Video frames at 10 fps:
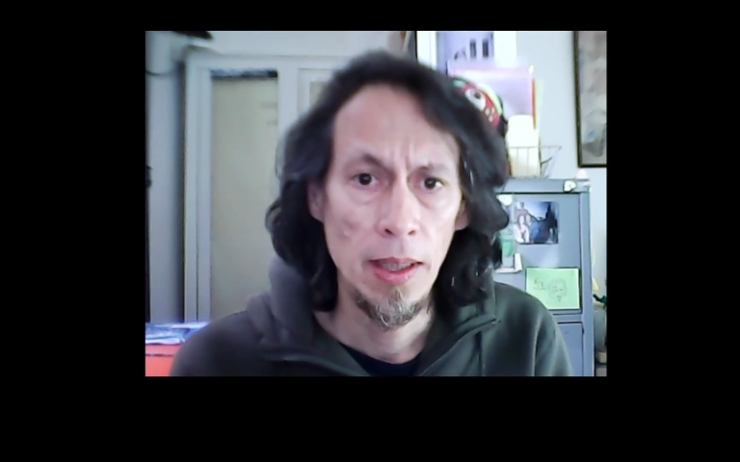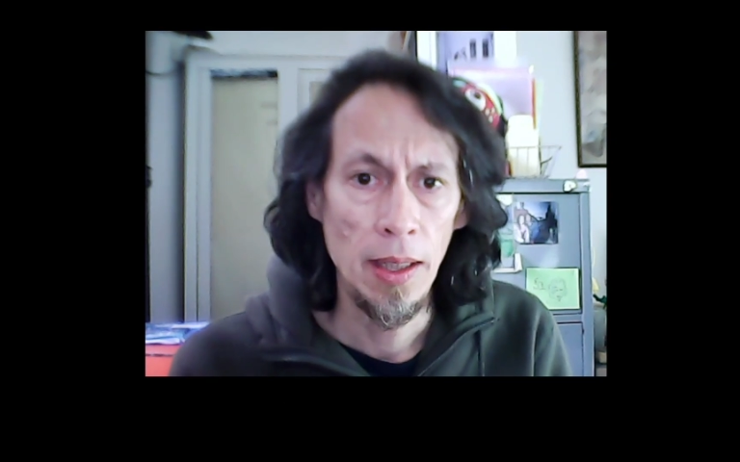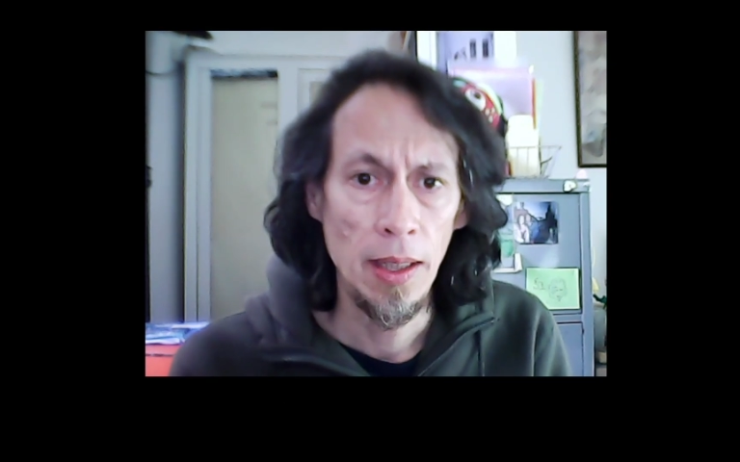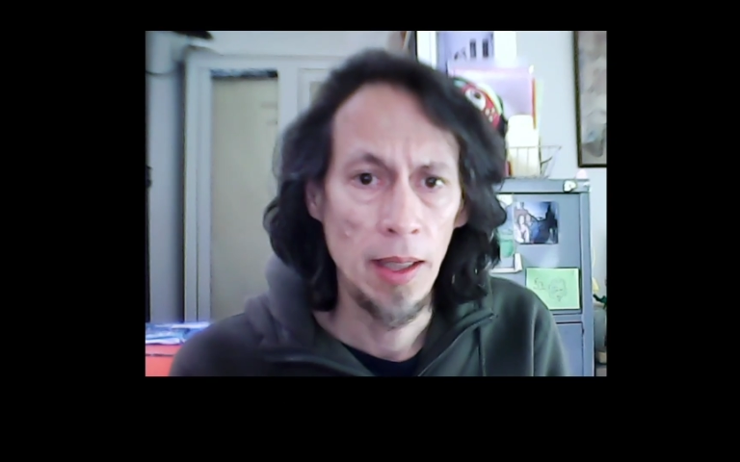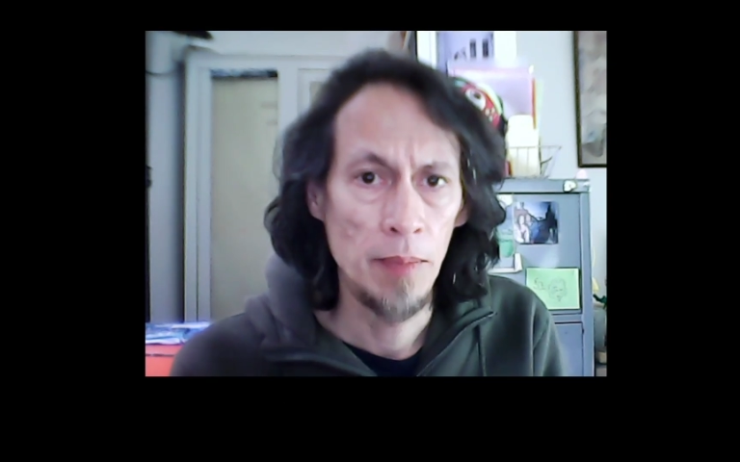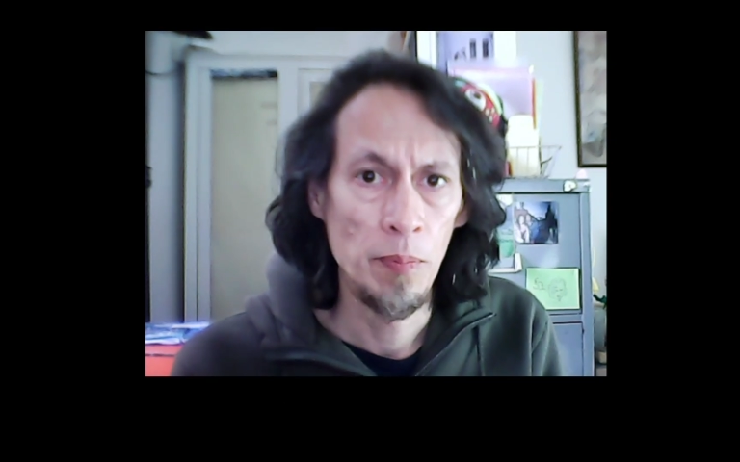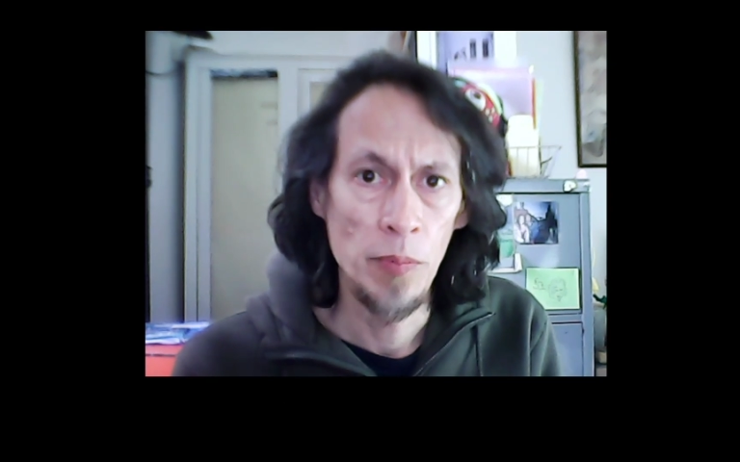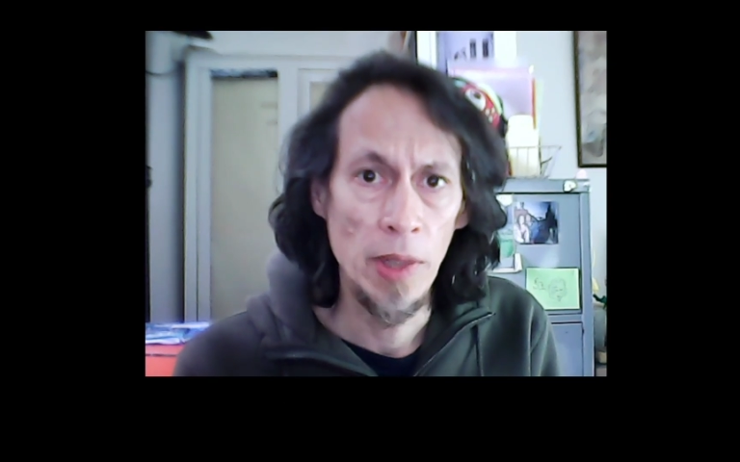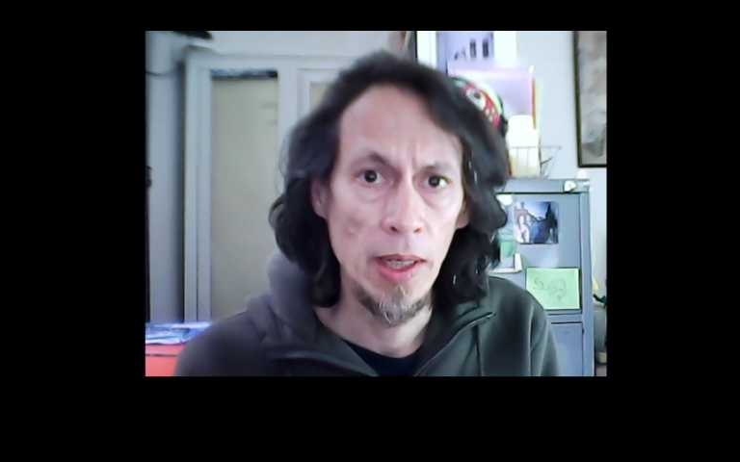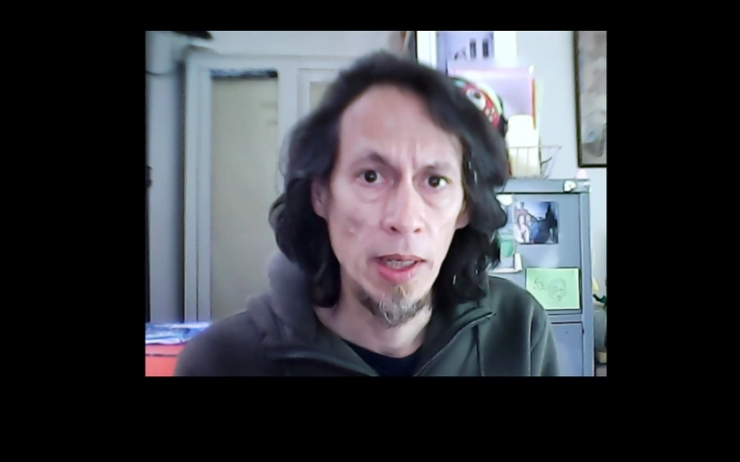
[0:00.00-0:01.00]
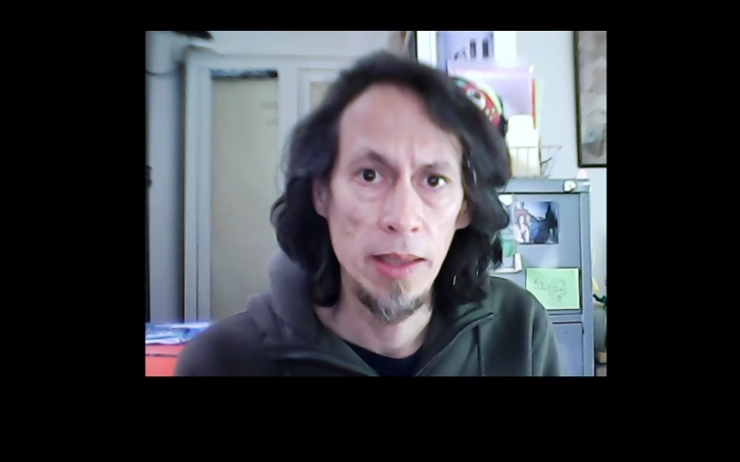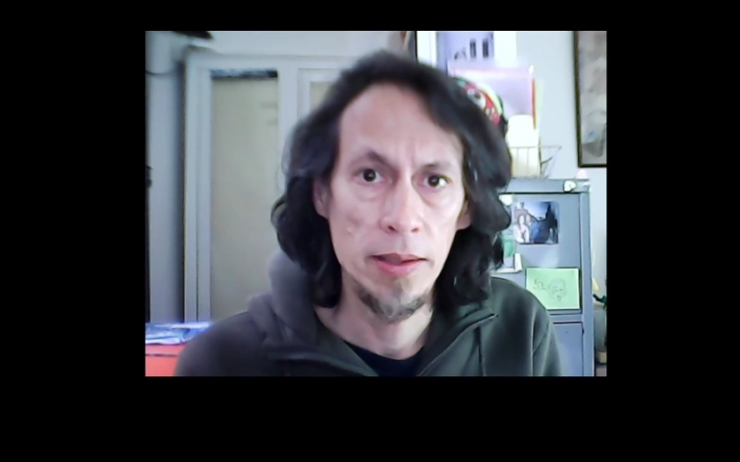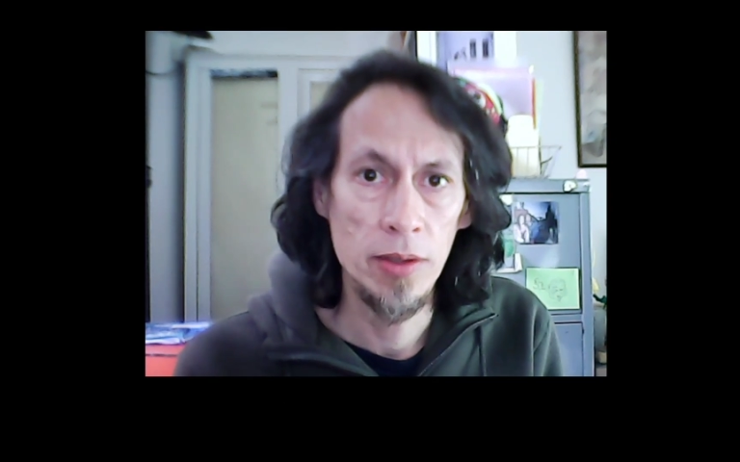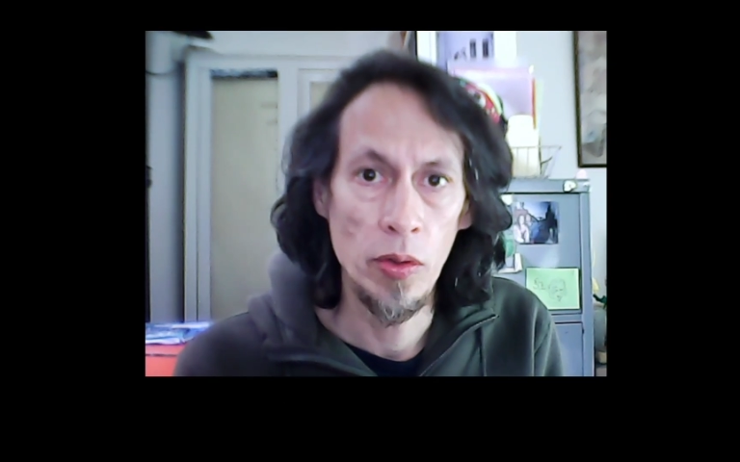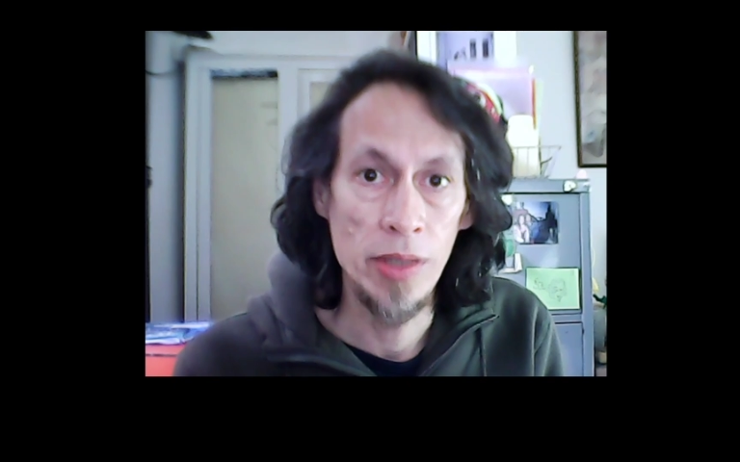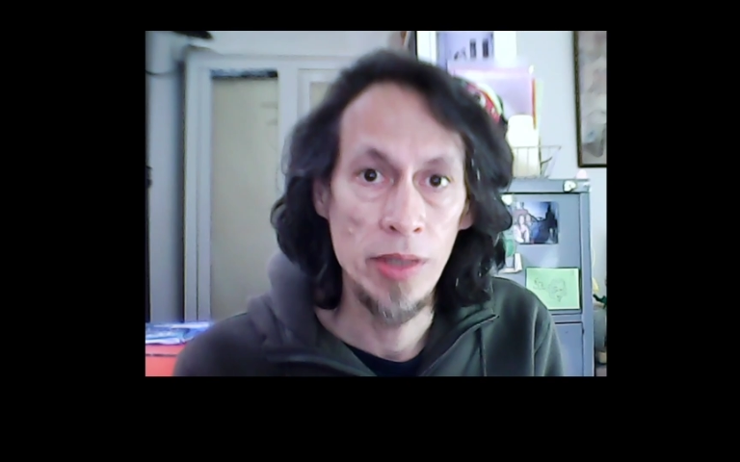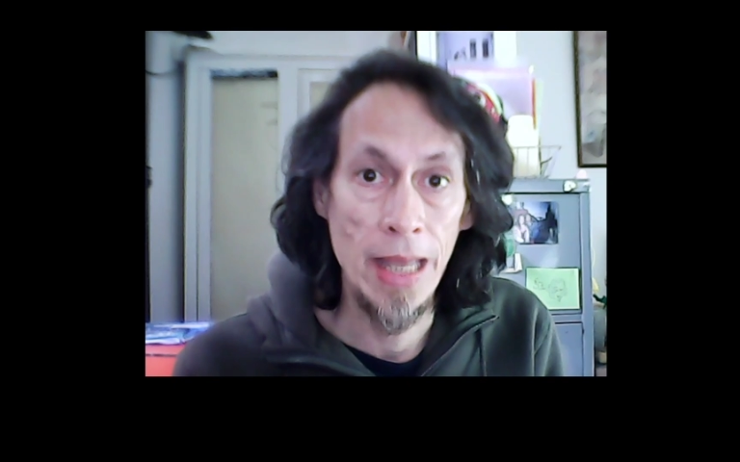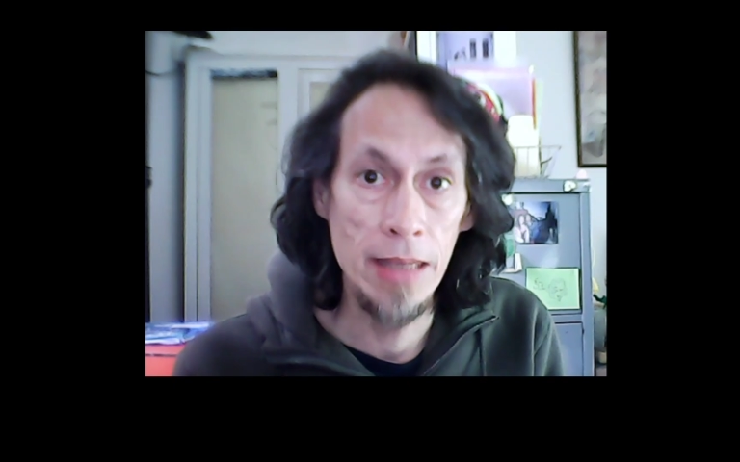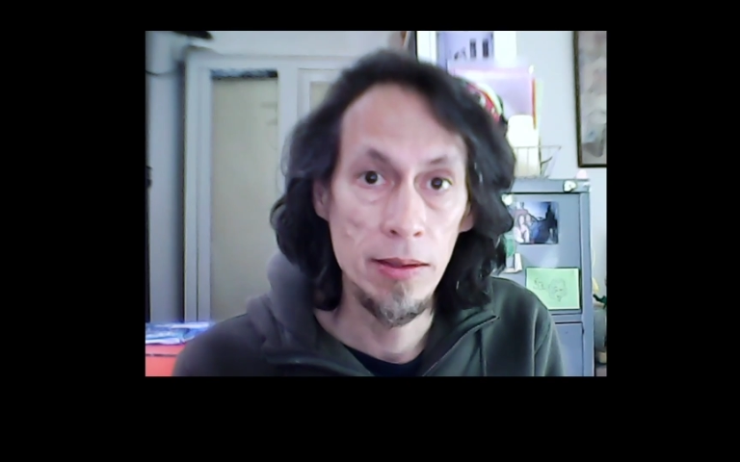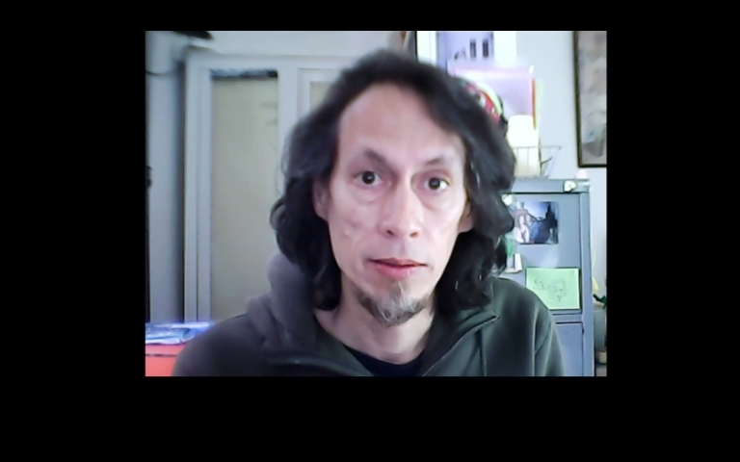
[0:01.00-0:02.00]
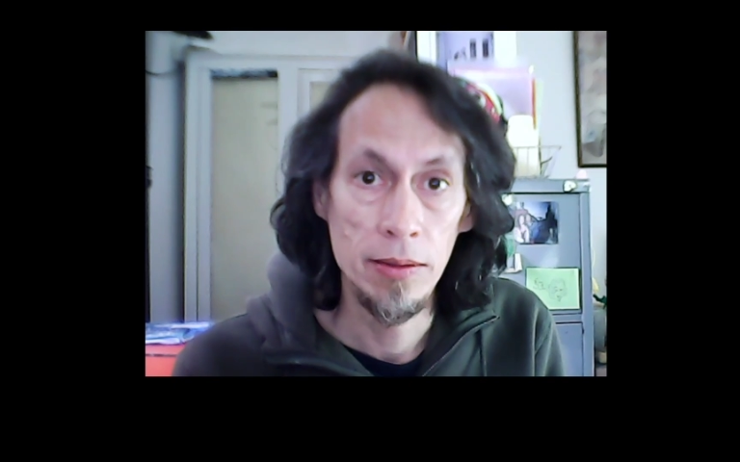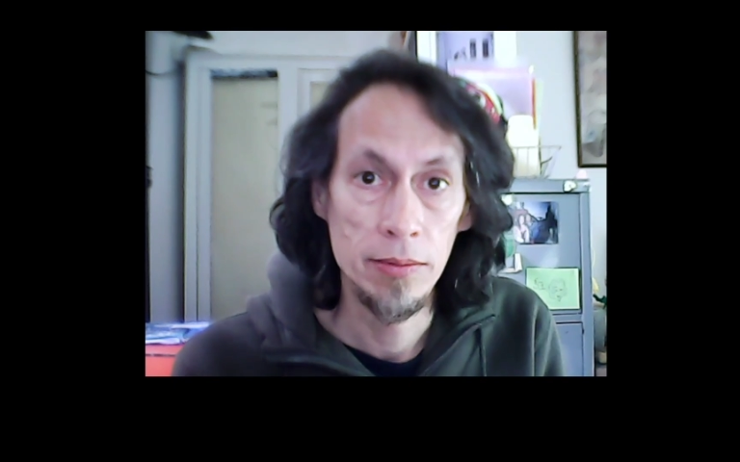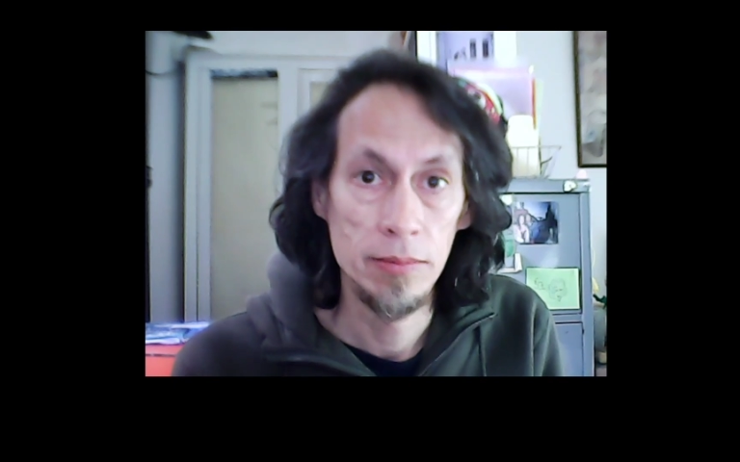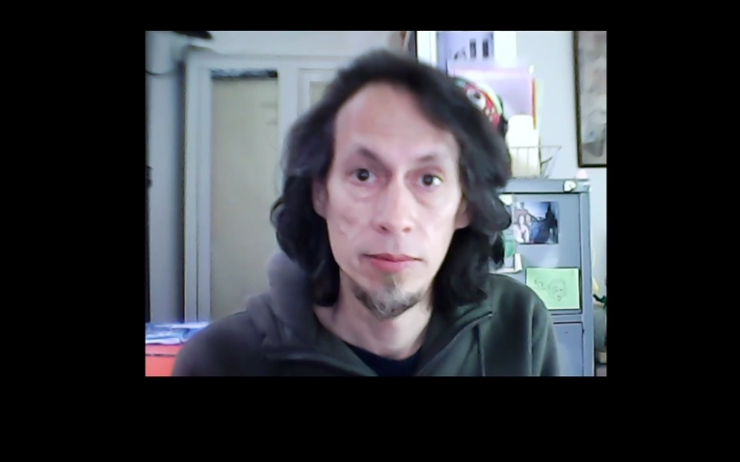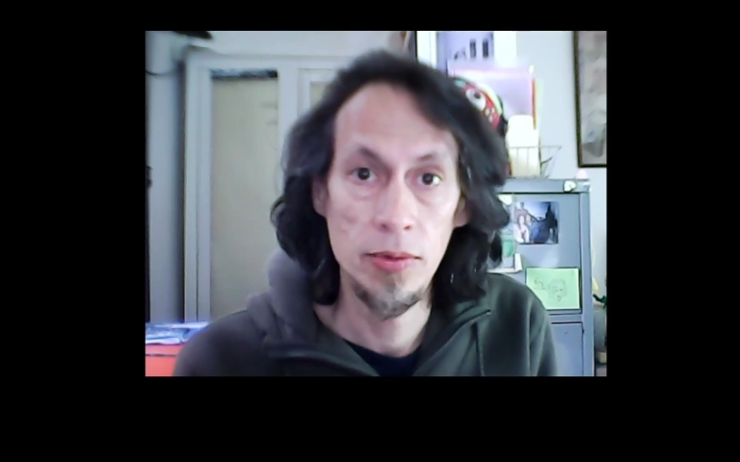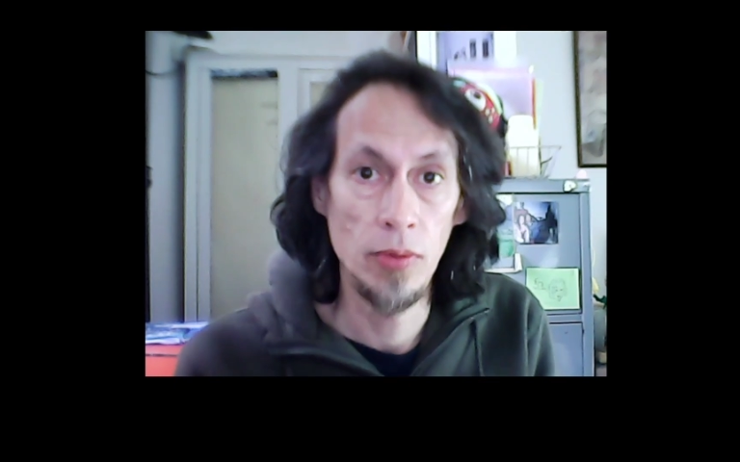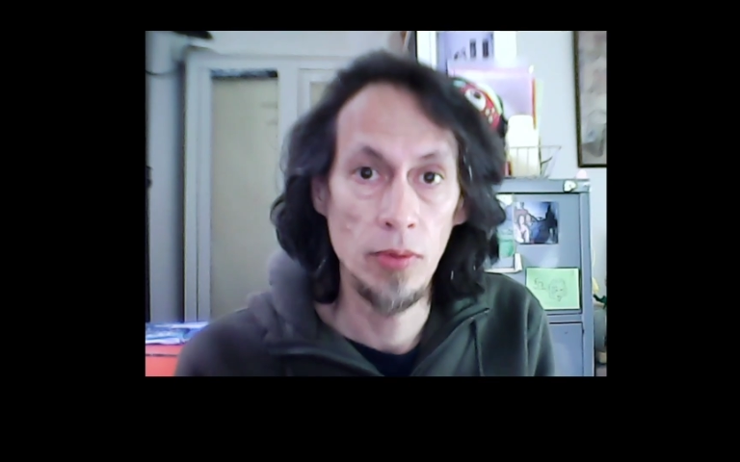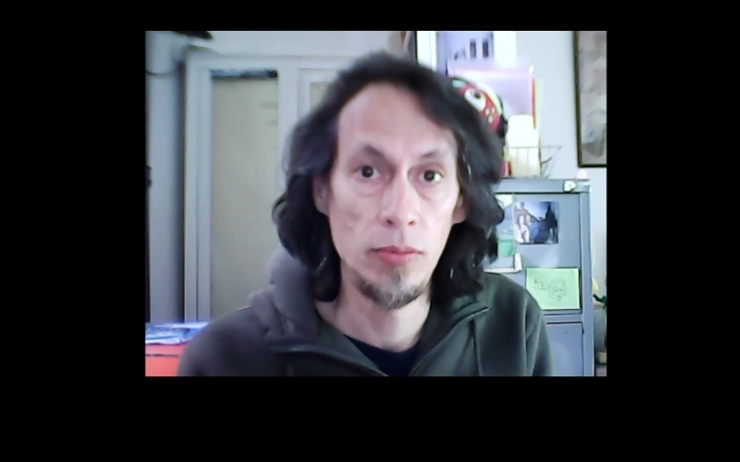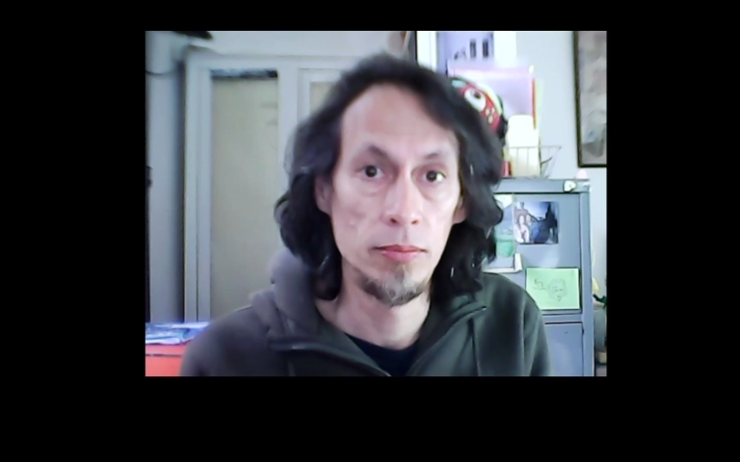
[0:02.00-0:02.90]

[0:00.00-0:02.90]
it's going to end. So